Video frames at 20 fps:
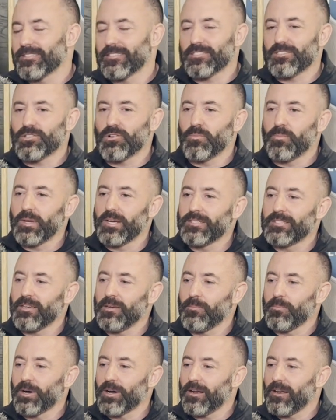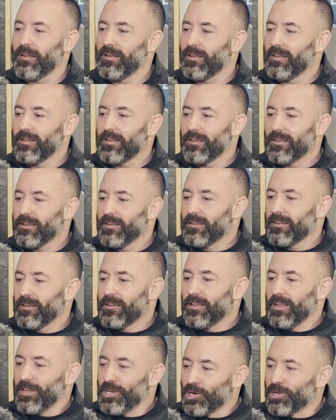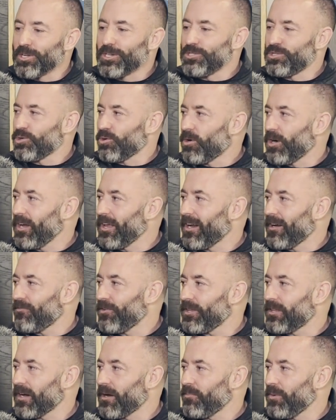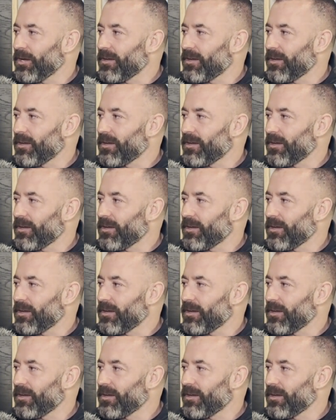it's so busy, but you'll enjoy it every time you